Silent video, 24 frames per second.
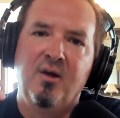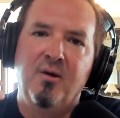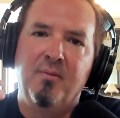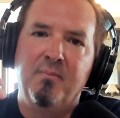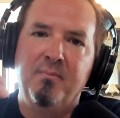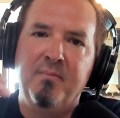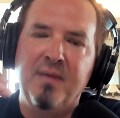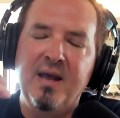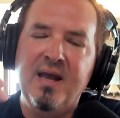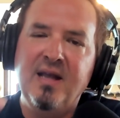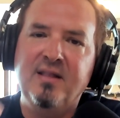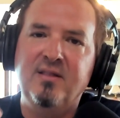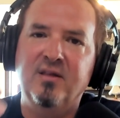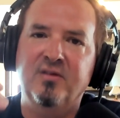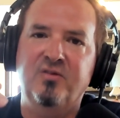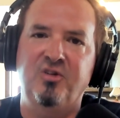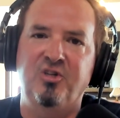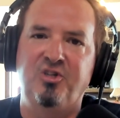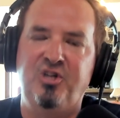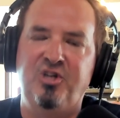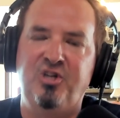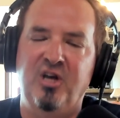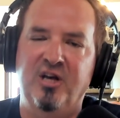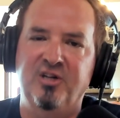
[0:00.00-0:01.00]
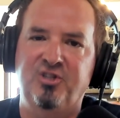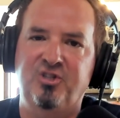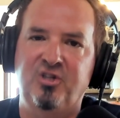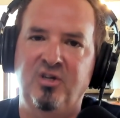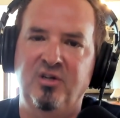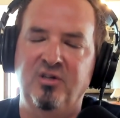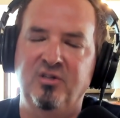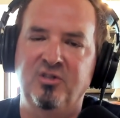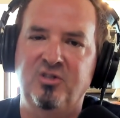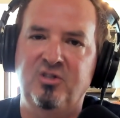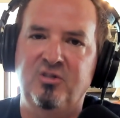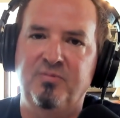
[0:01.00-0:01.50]
make the
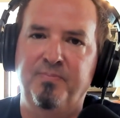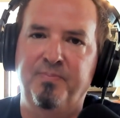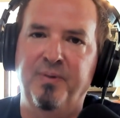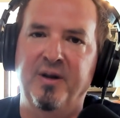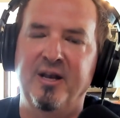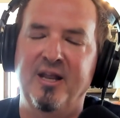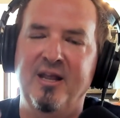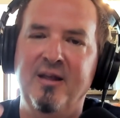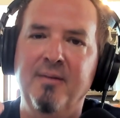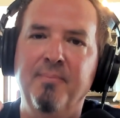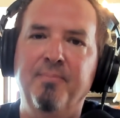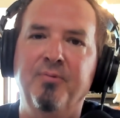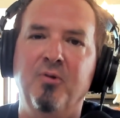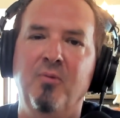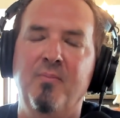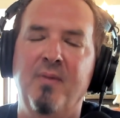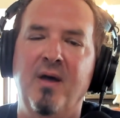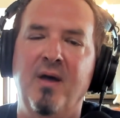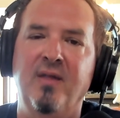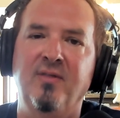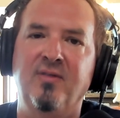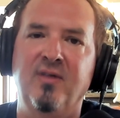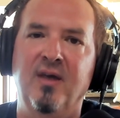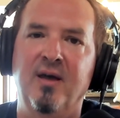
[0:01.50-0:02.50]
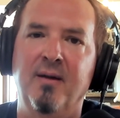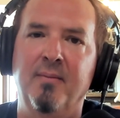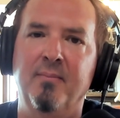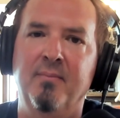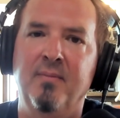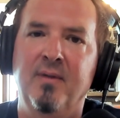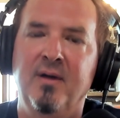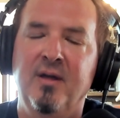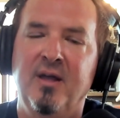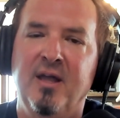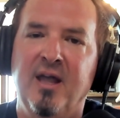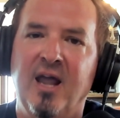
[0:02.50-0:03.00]
suggestions, but implement
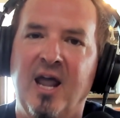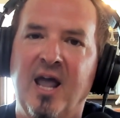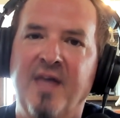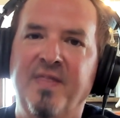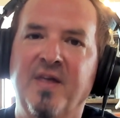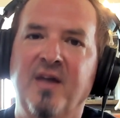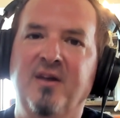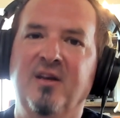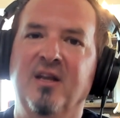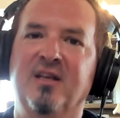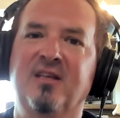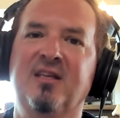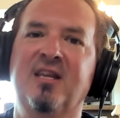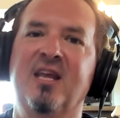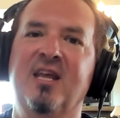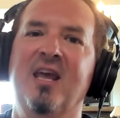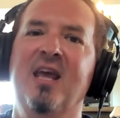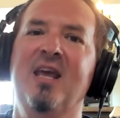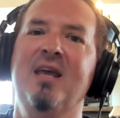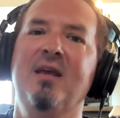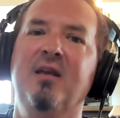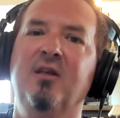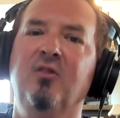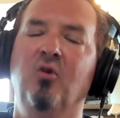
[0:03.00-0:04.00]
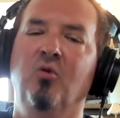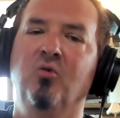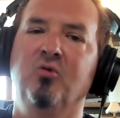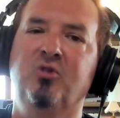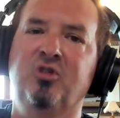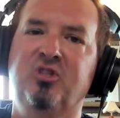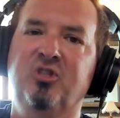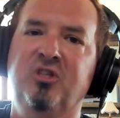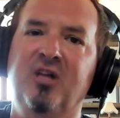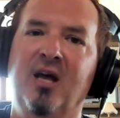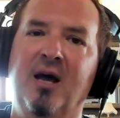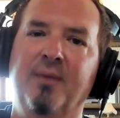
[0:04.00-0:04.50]
them, and then to take
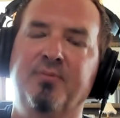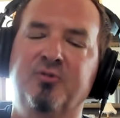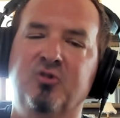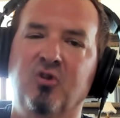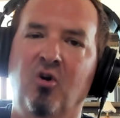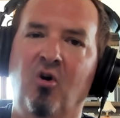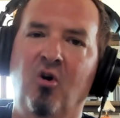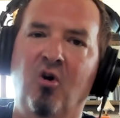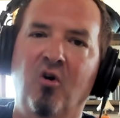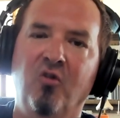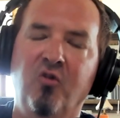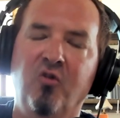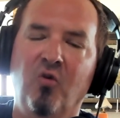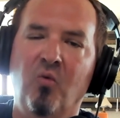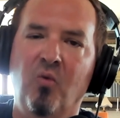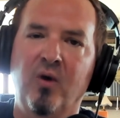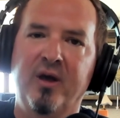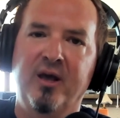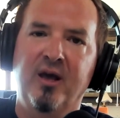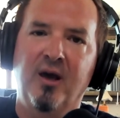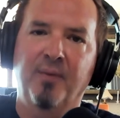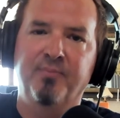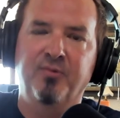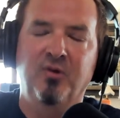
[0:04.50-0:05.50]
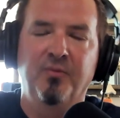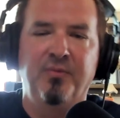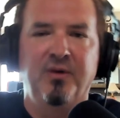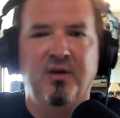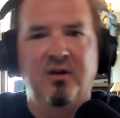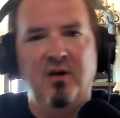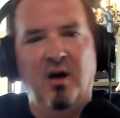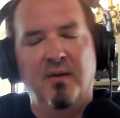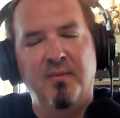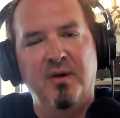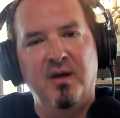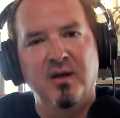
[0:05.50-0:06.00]
those steps all the way up to
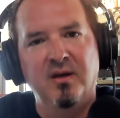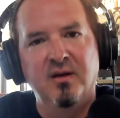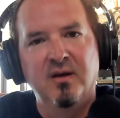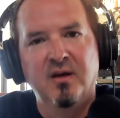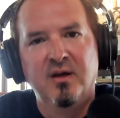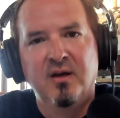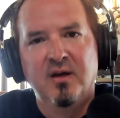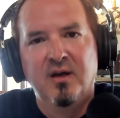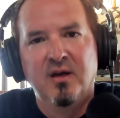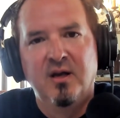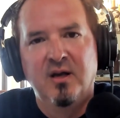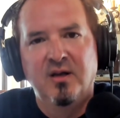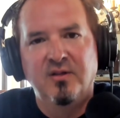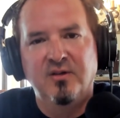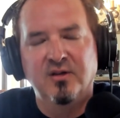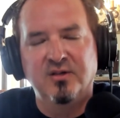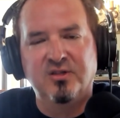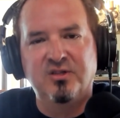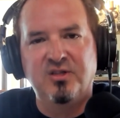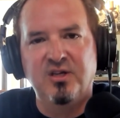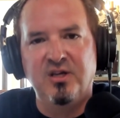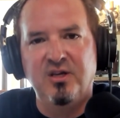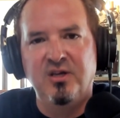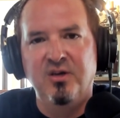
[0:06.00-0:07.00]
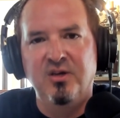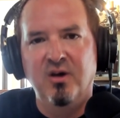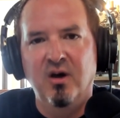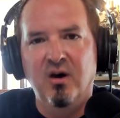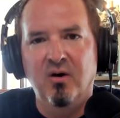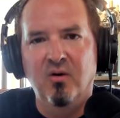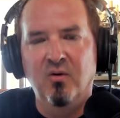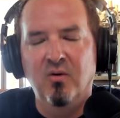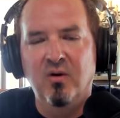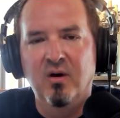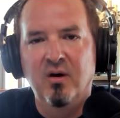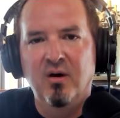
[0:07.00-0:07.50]
becoming the
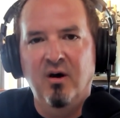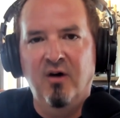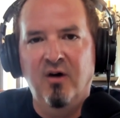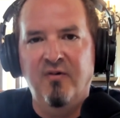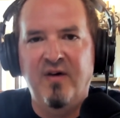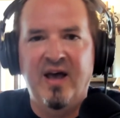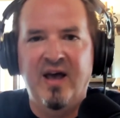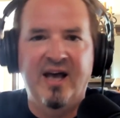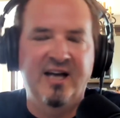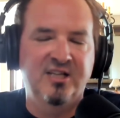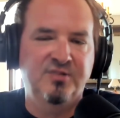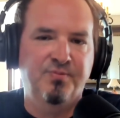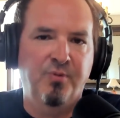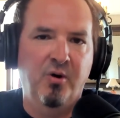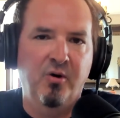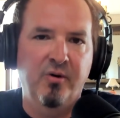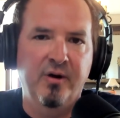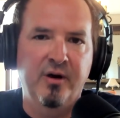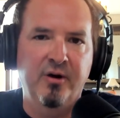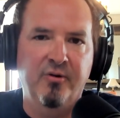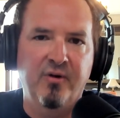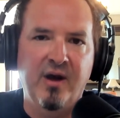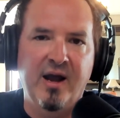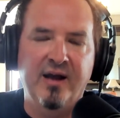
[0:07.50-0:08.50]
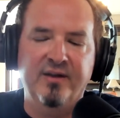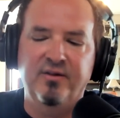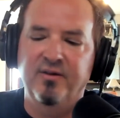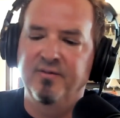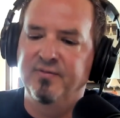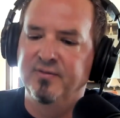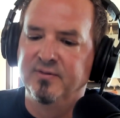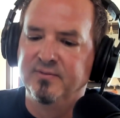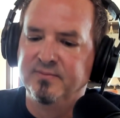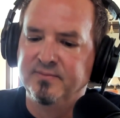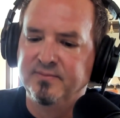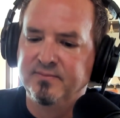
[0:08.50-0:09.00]
CEO of Hasbro
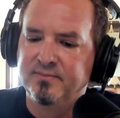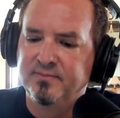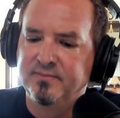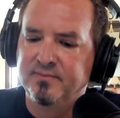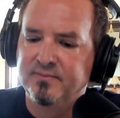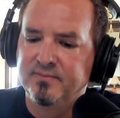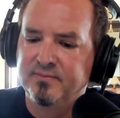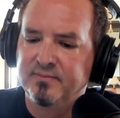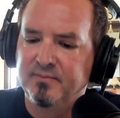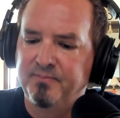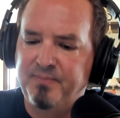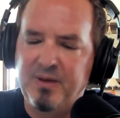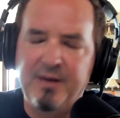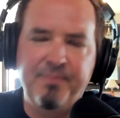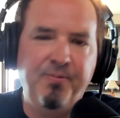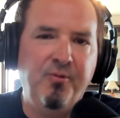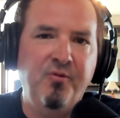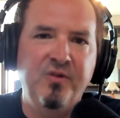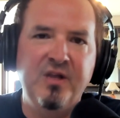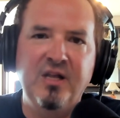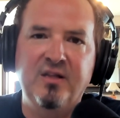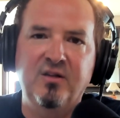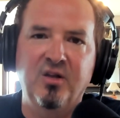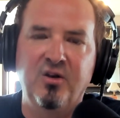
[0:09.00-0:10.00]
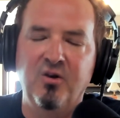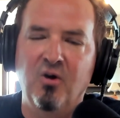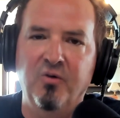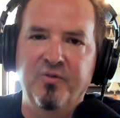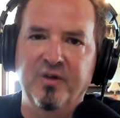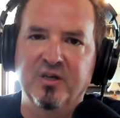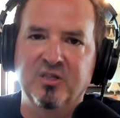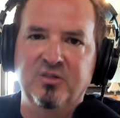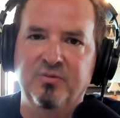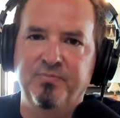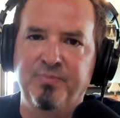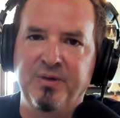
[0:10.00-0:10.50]
Interactive? People need to know
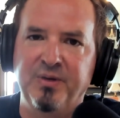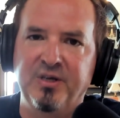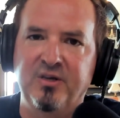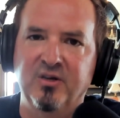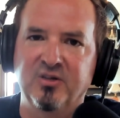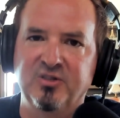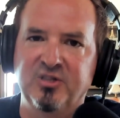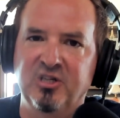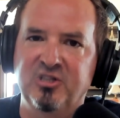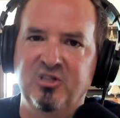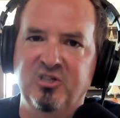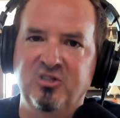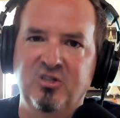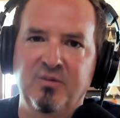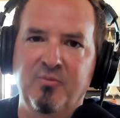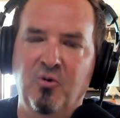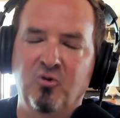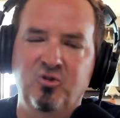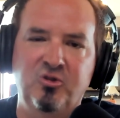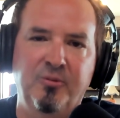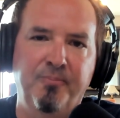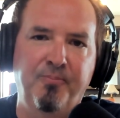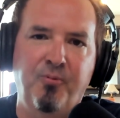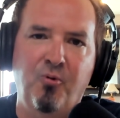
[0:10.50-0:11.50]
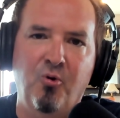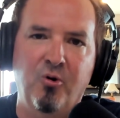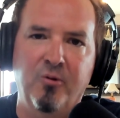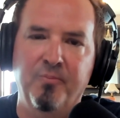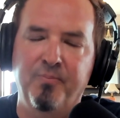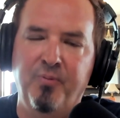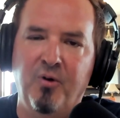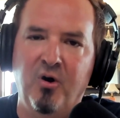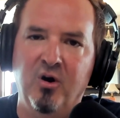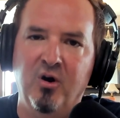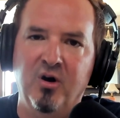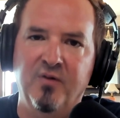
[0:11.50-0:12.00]
this because this is the most
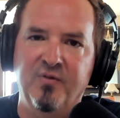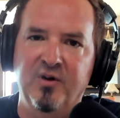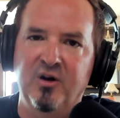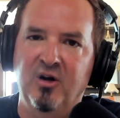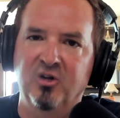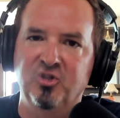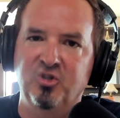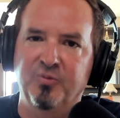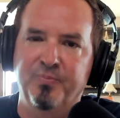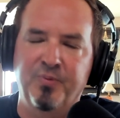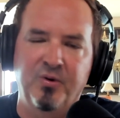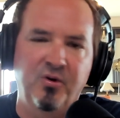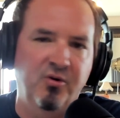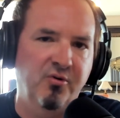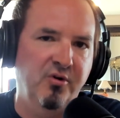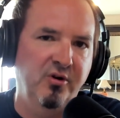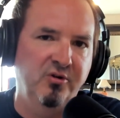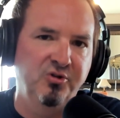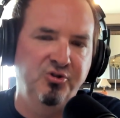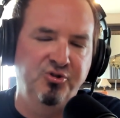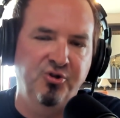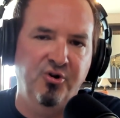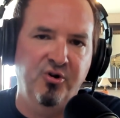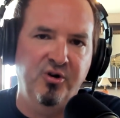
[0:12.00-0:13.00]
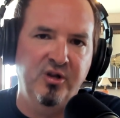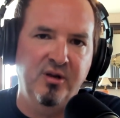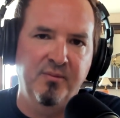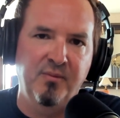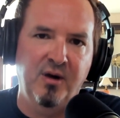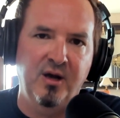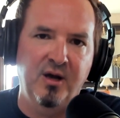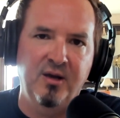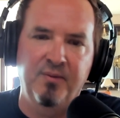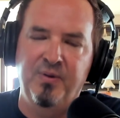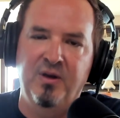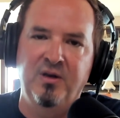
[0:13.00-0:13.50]
important part of an entrepreneurial journey, in
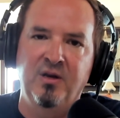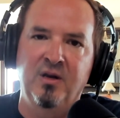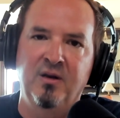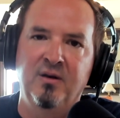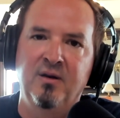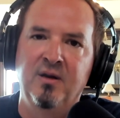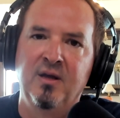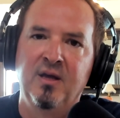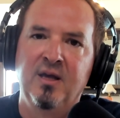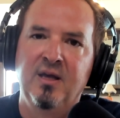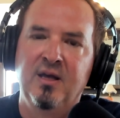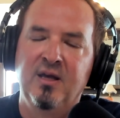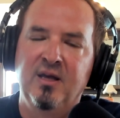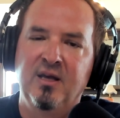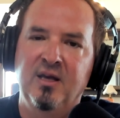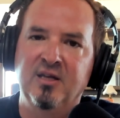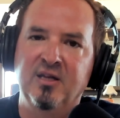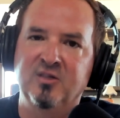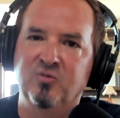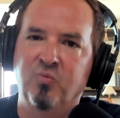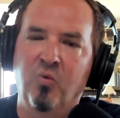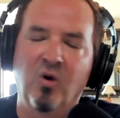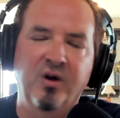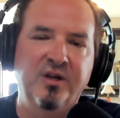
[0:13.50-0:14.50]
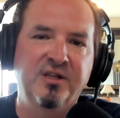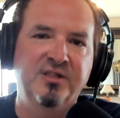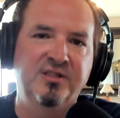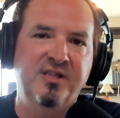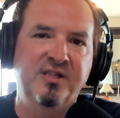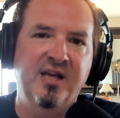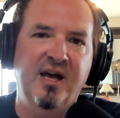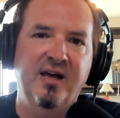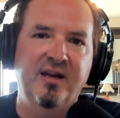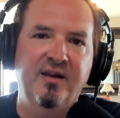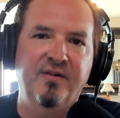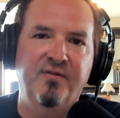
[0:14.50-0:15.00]
my opinion, is what is
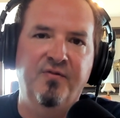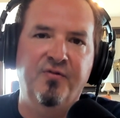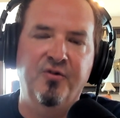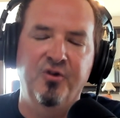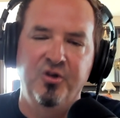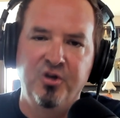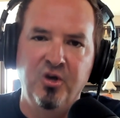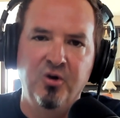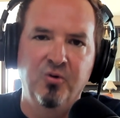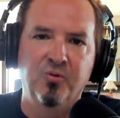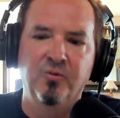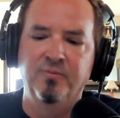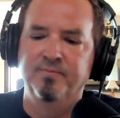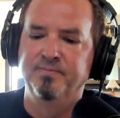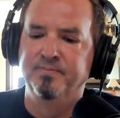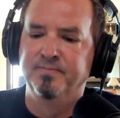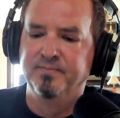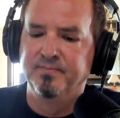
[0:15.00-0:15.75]
that for you?